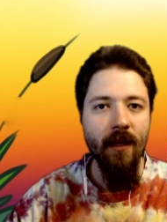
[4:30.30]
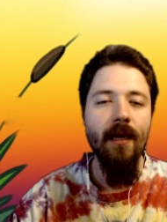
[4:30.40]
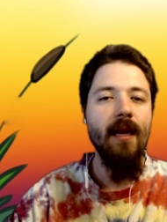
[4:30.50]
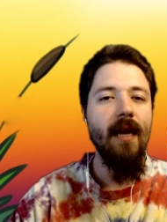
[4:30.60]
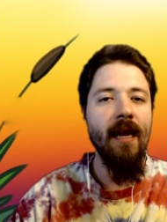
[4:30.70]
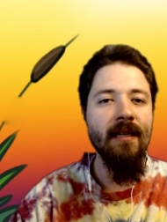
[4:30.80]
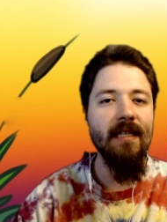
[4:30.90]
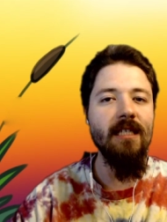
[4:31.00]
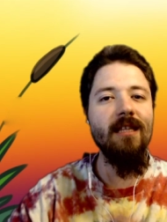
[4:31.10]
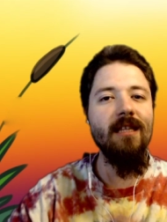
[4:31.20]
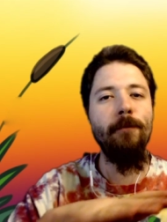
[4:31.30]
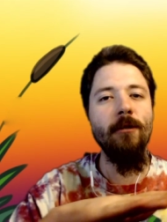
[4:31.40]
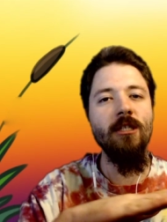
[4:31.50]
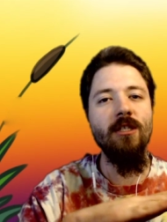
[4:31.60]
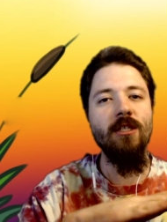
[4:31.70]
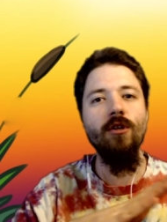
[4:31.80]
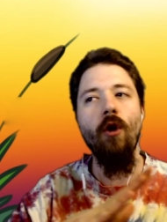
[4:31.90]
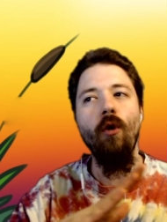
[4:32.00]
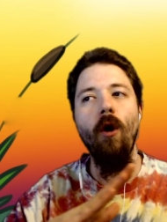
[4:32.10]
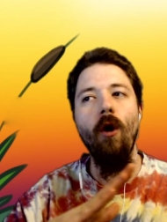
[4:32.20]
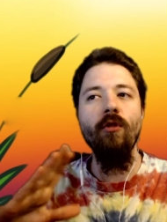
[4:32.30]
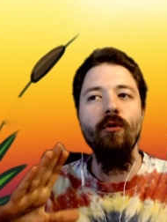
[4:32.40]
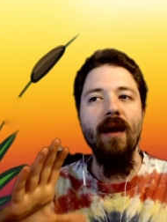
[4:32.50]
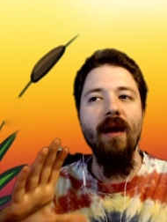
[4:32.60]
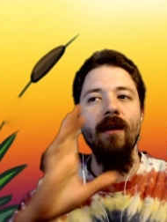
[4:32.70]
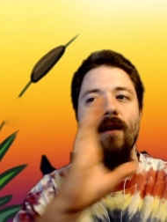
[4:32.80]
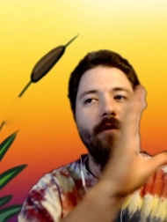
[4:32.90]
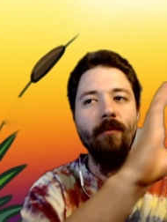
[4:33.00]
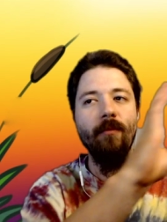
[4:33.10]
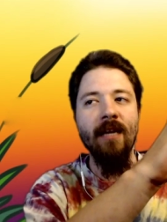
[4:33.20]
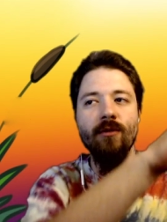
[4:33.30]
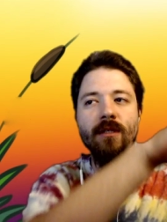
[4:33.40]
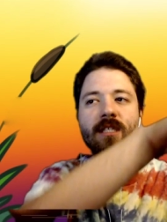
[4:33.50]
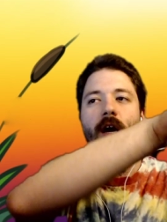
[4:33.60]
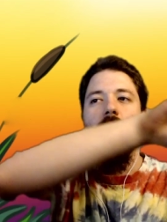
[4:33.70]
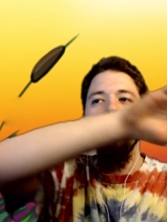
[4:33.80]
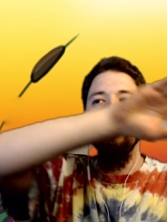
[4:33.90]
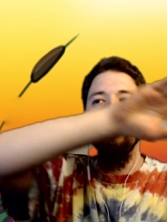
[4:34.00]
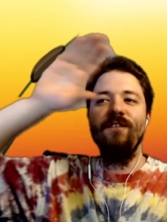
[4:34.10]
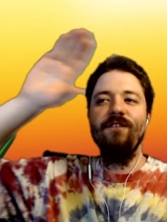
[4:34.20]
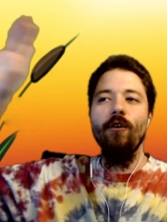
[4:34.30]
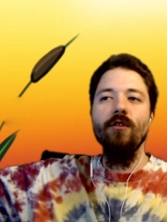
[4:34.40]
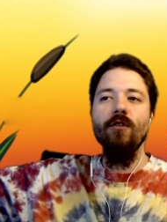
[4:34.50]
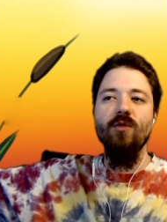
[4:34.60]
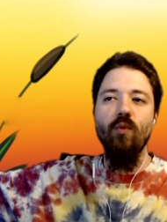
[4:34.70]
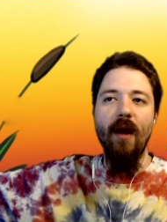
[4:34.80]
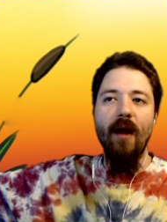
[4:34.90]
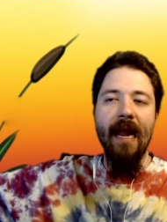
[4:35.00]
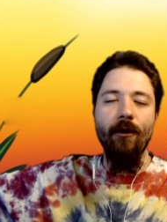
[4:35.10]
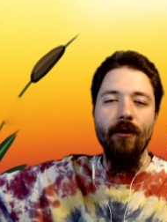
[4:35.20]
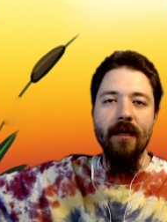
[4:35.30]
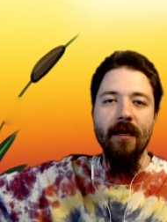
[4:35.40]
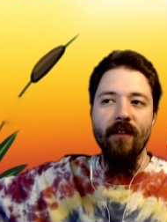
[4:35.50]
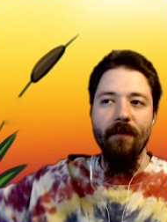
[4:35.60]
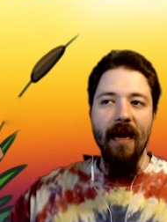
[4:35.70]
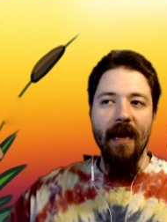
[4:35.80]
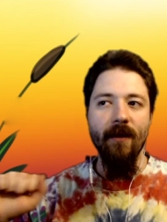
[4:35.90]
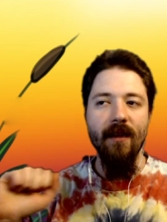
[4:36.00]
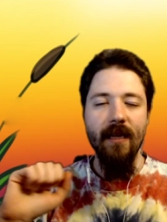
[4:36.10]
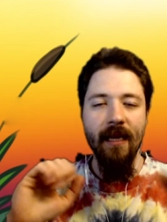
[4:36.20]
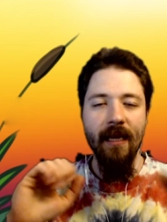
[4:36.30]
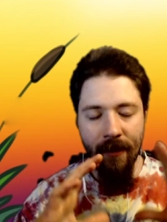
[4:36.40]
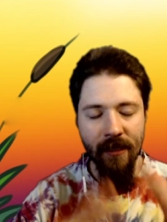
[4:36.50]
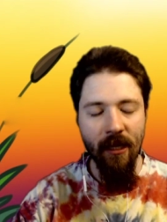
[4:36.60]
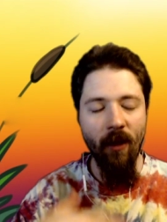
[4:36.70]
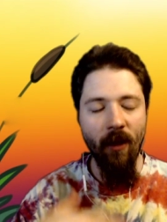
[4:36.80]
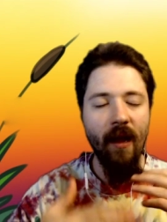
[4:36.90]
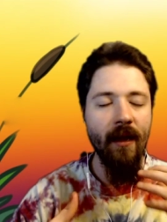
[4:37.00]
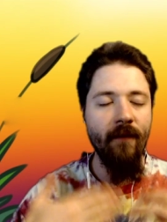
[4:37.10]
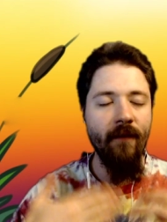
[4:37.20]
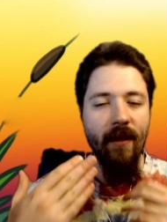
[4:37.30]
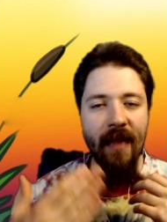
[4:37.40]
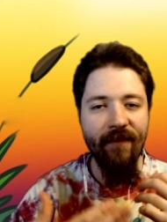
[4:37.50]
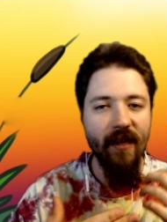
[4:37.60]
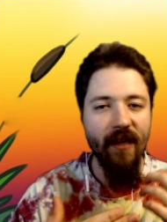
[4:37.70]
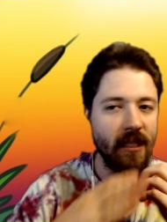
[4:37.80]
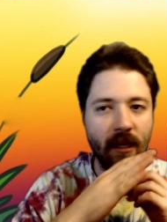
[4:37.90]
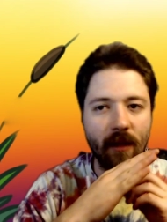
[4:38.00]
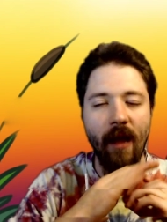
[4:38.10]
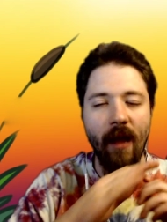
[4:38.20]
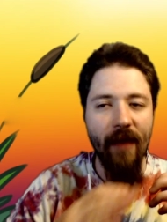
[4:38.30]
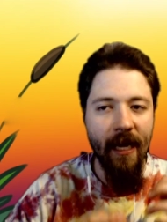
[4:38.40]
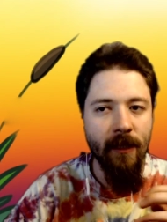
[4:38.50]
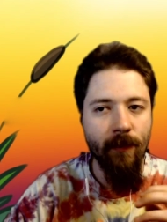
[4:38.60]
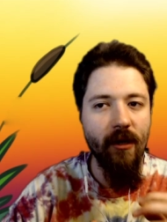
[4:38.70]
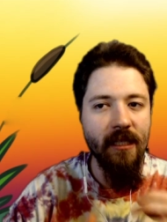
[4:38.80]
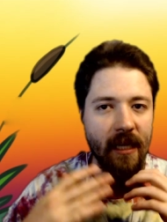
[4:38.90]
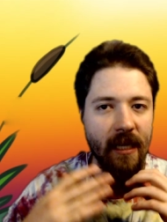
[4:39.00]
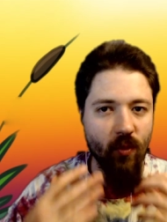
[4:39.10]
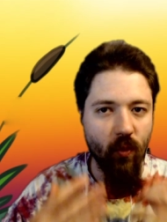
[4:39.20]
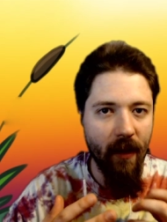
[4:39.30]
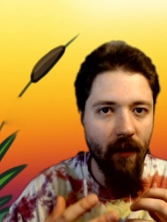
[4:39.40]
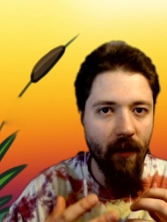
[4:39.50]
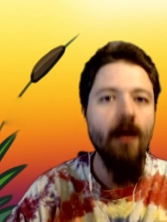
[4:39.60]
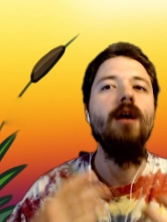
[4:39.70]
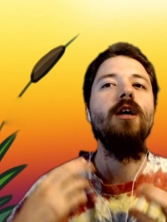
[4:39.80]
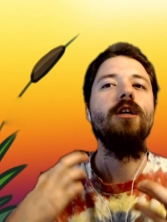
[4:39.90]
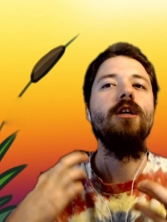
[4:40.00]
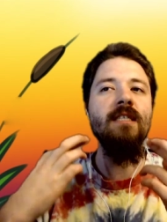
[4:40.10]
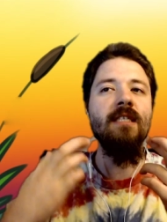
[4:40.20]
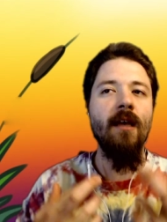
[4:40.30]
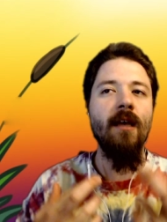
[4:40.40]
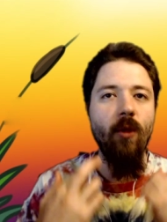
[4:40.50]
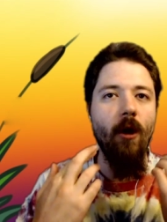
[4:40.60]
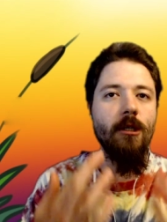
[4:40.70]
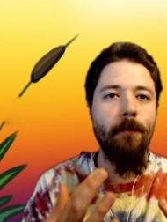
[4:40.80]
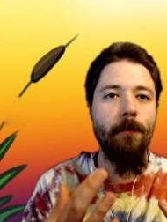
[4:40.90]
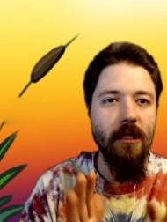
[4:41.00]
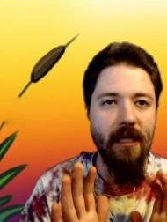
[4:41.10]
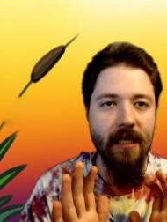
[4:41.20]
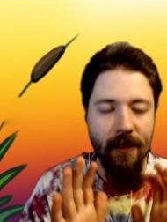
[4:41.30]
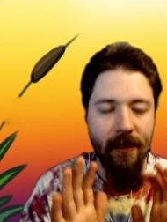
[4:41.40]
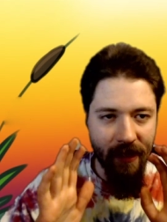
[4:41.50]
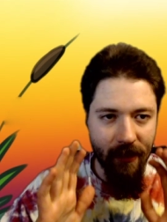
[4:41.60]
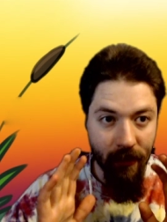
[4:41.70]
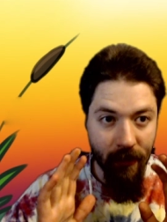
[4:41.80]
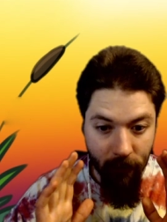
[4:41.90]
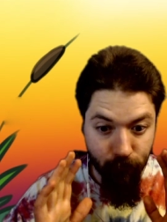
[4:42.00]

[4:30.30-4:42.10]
In addition, this pushes you to go all the way from the entrance to the furthest right area of the map. It is a lot of navigation, a lot of exploration as well. So this is a large push. This make this is